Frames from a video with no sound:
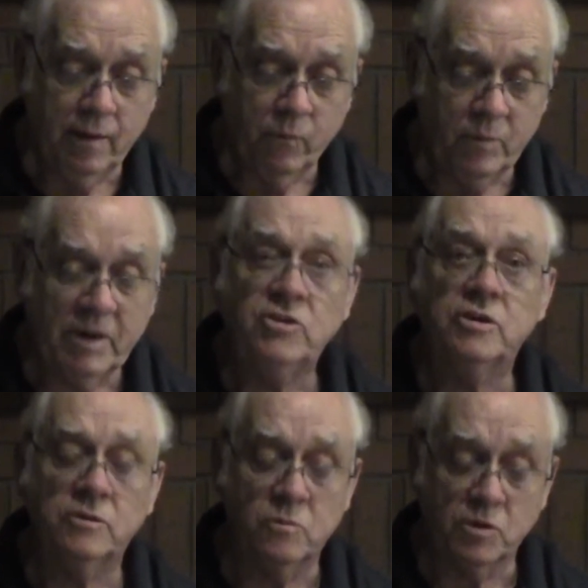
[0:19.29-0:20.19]
When my
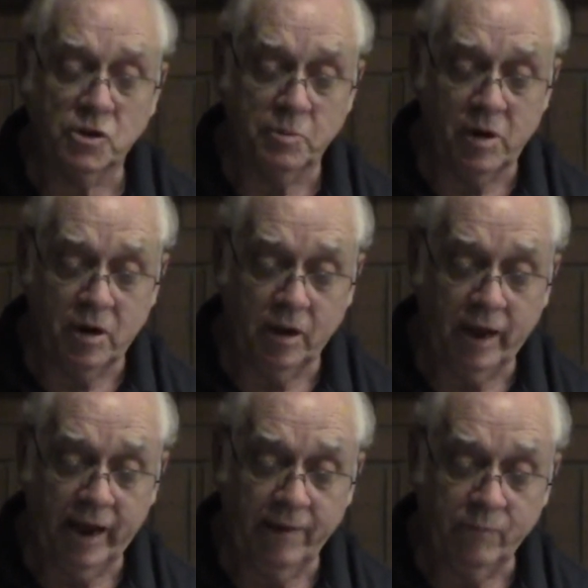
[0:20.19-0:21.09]
children were small
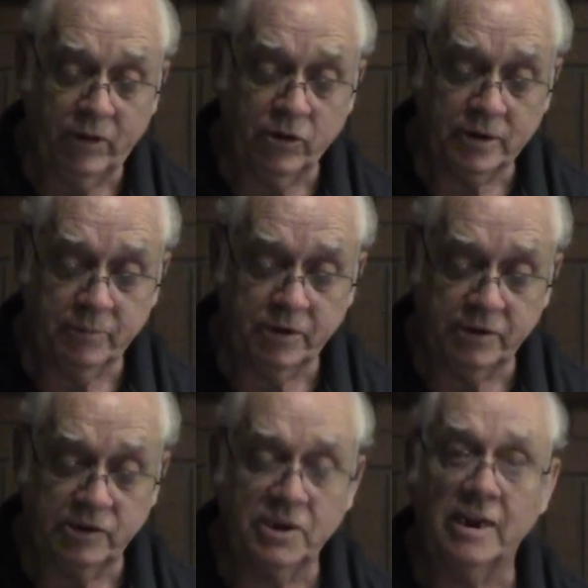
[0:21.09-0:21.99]
and we took them to
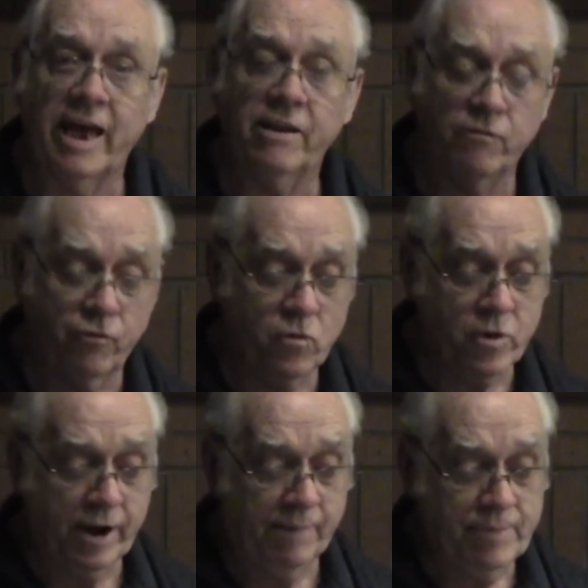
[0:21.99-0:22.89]
Disneyland in
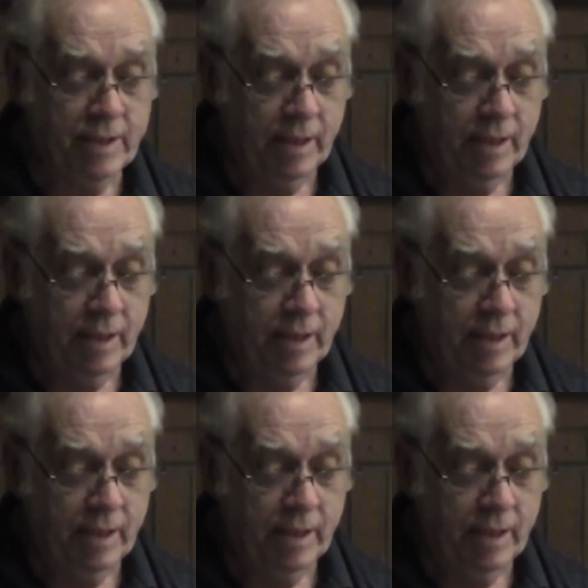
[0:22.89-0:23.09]
Florida,